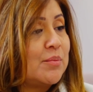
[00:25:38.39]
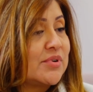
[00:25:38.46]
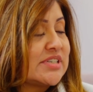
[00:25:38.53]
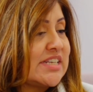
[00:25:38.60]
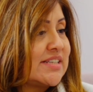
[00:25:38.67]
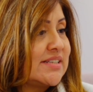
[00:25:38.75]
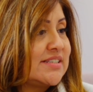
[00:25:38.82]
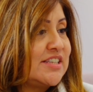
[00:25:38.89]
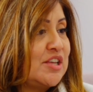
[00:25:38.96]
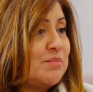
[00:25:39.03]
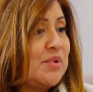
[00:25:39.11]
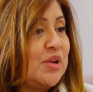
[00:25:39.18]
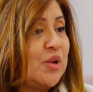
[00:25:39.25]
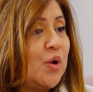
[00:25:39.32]
works as a
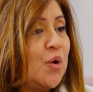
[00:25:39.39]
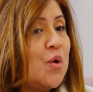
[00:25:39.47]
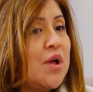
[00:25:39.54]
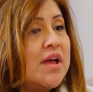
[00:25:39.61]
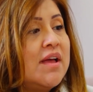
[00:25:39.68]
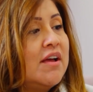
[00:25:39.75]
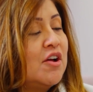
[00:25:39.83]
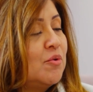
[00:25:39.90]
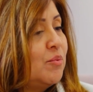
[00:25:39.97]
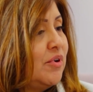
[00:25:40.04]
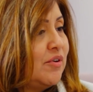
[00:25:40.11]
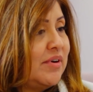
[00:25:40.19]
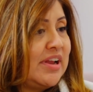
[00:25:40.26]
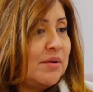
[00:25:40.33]
team,
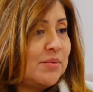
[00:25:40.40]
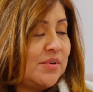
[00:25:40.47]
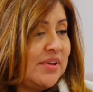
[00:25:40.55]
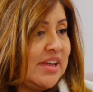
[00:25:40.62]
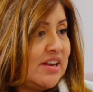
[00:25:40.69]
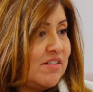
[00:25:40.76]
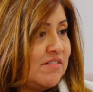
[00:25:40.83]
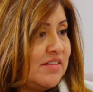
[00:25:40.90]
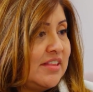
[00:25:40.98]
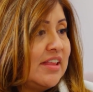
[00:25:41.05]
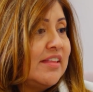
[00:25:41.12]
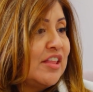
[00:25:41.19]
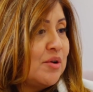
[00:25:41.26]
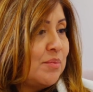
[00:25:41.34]
we are able to get
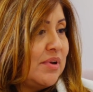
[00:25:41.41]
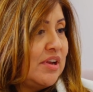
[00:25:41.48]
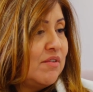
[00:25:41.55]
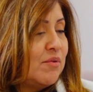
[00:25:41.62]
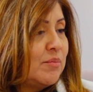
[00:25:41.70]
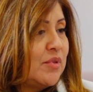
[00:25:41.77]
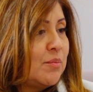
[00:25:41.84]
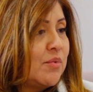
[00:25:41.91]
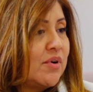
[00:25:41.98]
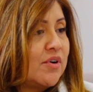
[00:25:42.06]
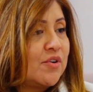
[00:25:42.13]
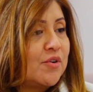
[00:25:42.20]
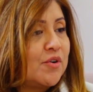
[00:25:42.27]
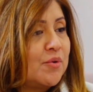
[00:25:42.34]
everything that we need from the
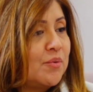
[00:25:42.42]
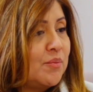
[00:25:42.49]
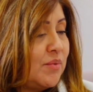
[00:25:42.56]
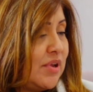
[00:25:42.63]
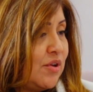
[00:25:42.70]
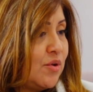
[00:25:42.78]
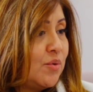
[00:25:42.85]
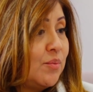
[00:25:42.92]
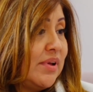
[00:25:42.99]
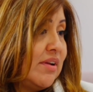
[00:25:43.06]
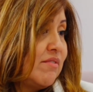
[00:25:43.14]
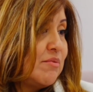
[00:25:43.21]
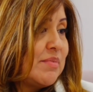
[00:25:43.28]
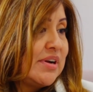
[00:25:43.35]
borrower.
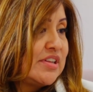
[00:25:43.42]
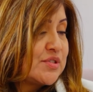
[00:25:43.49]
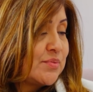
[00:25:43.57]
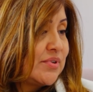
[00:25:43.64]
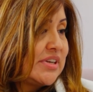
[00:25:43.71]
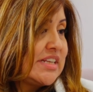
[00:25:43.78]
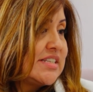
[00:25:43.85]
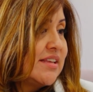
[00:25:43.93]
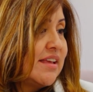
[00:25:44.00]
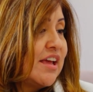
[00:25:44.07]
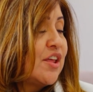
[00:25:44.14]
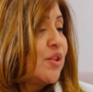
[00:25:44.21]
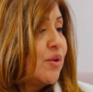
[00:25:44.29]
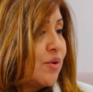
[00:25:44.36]
Everybody's working
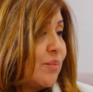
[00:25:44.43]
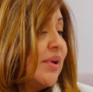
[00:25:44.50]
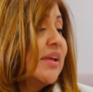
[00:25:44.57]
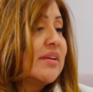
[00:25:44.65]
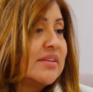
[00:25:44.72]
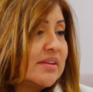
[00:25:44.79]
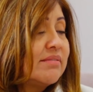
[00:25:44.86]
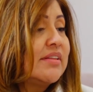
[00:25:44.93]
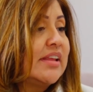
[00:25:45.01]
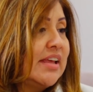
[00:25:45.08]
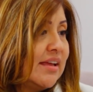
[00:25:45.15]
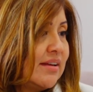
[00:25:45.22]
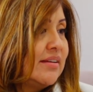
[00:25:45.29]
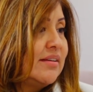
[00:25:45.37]
together. We can definitely
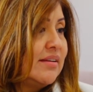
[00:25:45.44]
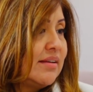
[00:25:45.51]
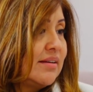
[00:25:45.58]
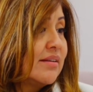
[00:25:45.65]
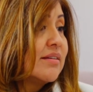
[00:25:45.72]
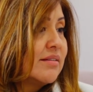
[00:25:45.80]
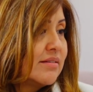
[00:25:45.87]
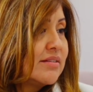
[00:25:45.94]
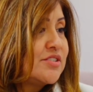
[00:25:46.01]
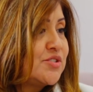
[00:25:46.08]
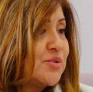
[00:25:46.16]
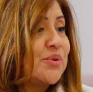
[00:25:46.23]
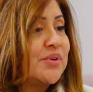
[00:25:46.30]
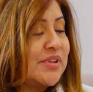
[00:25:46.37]
get it done
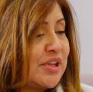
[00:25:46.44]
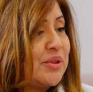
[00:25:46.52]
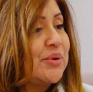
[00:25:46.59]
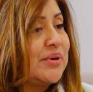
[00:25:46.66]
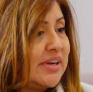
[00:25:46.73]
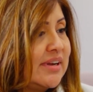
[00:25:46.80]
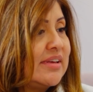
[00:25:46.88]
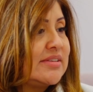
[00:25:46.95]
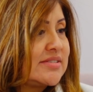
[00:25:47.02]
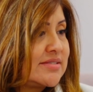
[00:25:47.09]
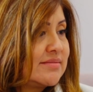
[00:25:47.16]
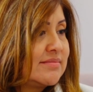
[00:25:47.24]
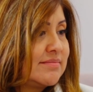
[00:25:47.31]
sooner than 30 days.